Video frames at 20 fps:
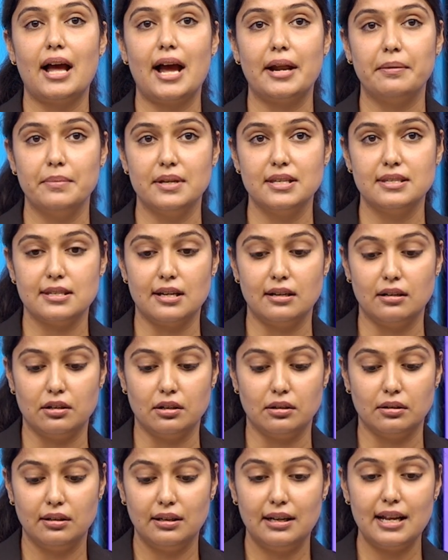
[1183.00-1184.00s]
Admin
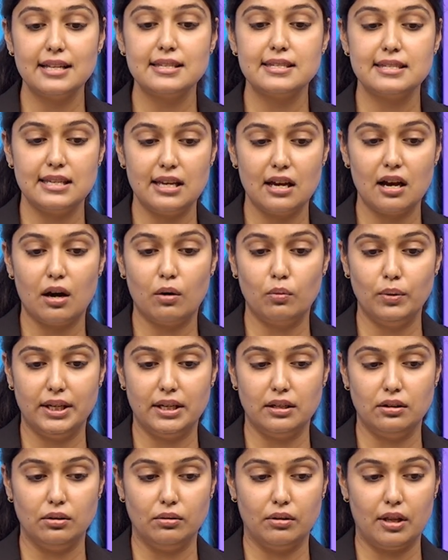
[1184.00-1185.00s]
Center. Let's see how we
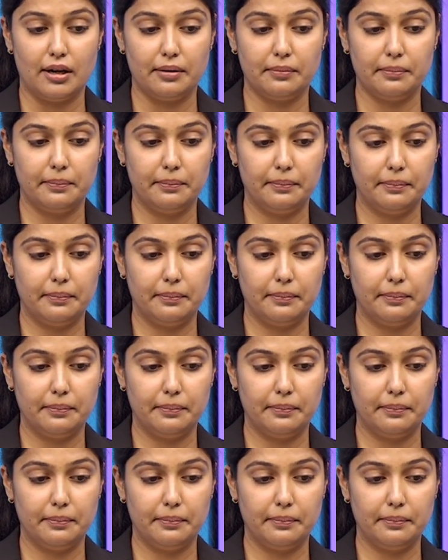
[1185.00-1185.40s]
can do that.